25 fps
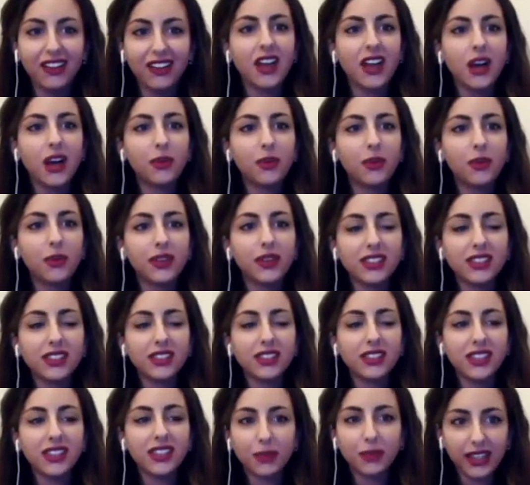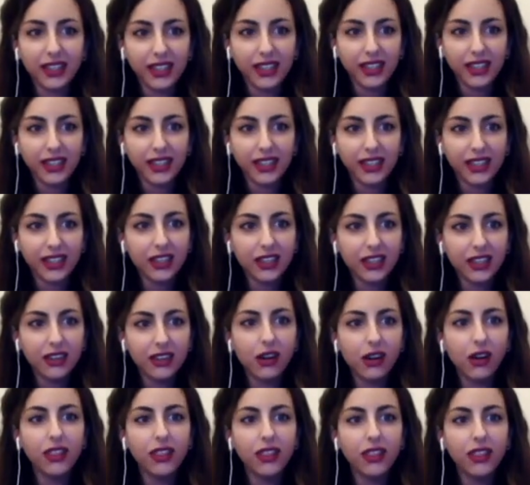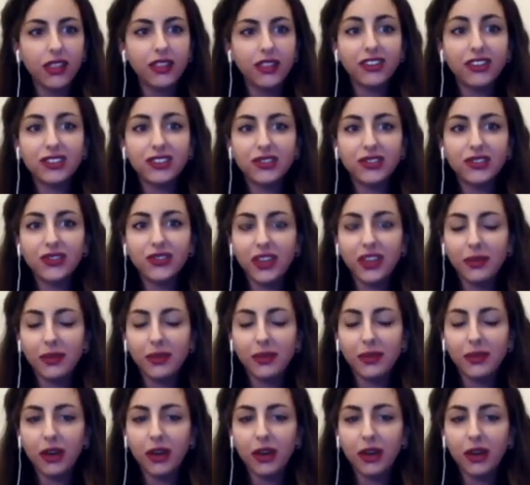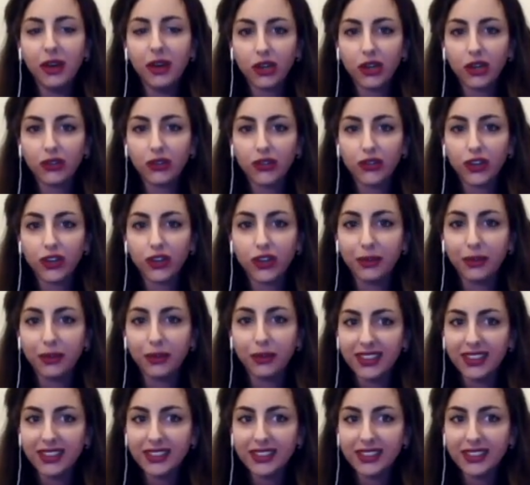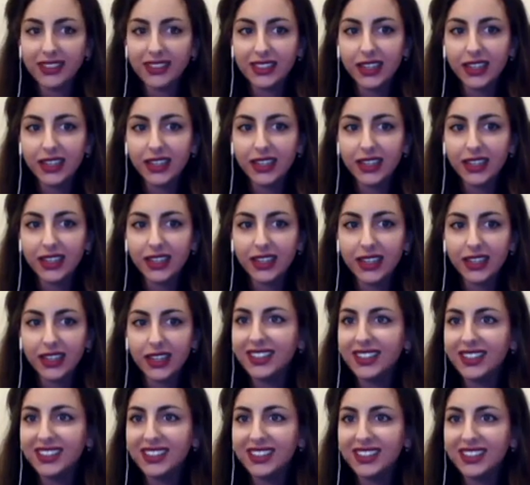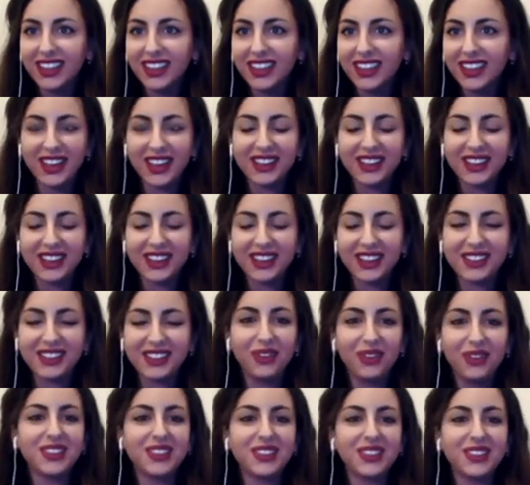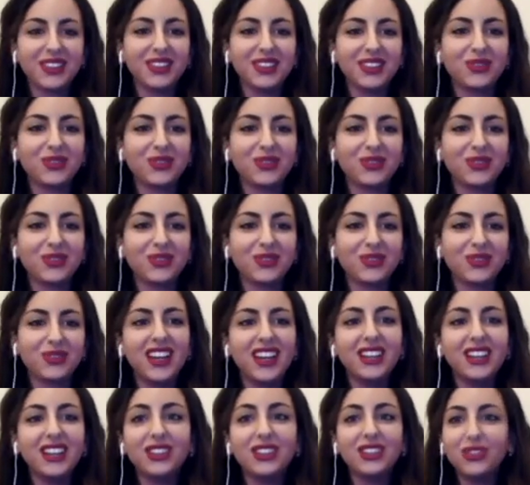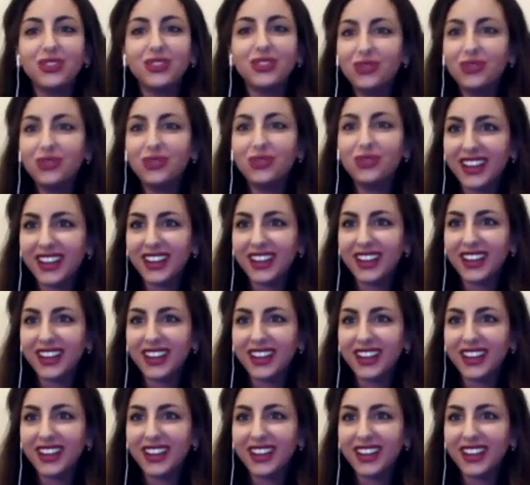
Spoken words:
presentation by Layla on the first female photographer in Palestine, and I've linked it here in case anyone's interested to check it out.